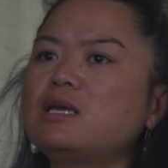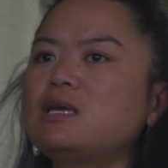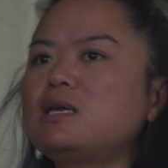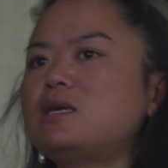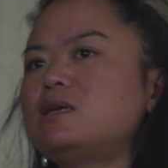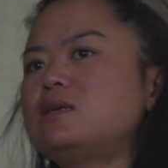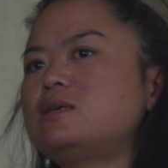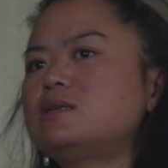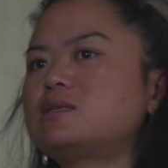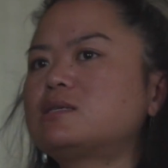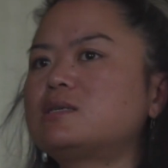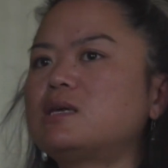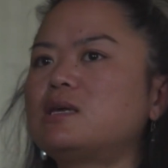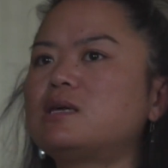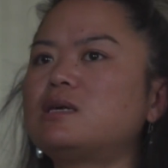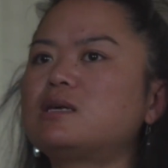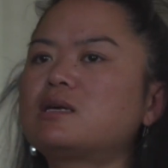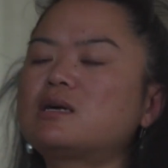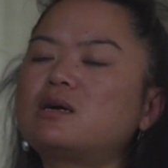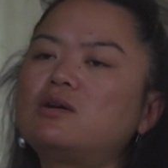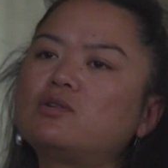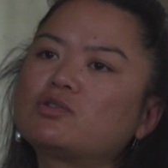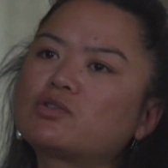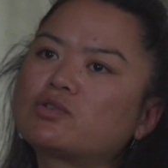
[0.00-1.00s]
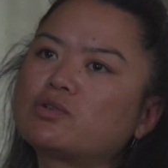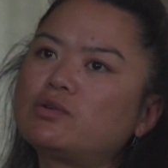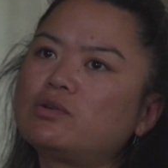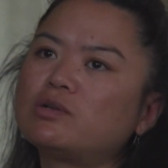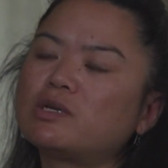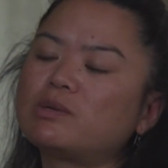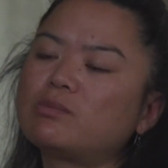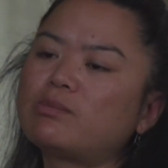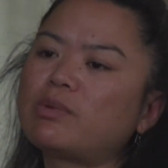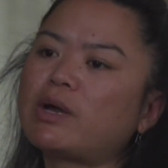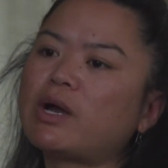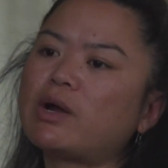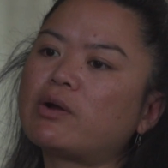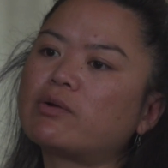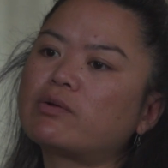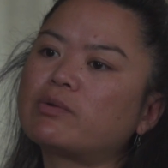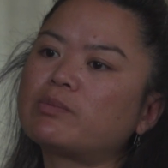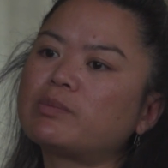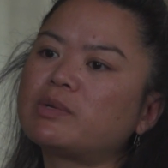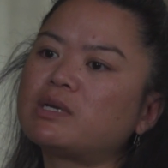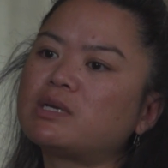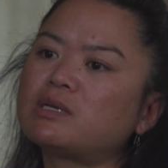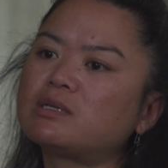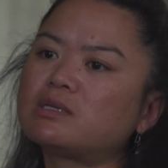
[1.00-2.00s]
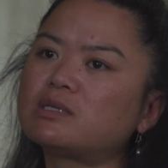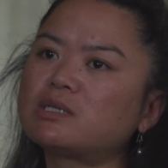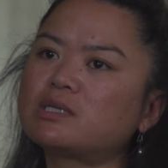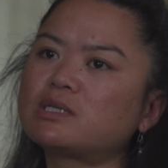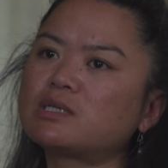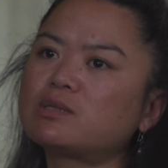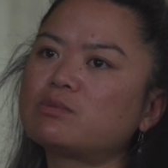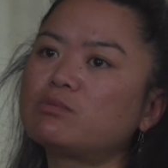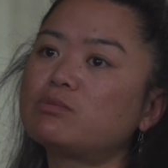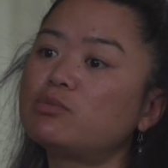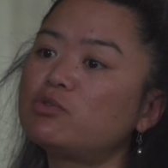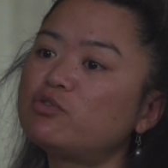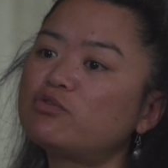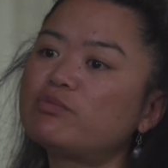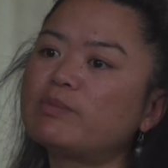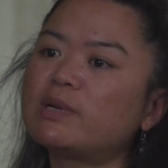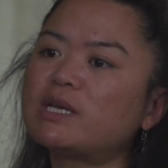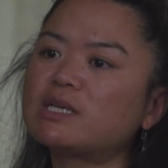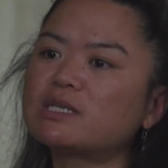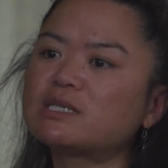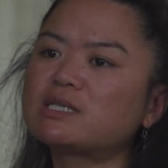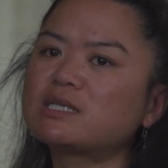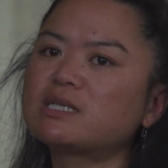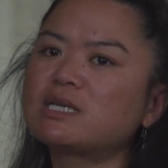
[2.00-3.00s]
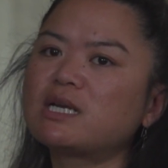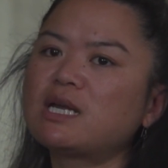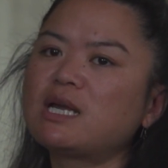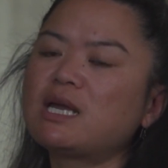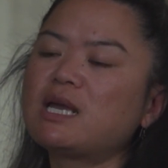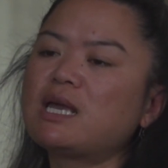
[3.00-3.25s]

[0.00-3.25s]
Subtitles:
is a cultural empowerment movement,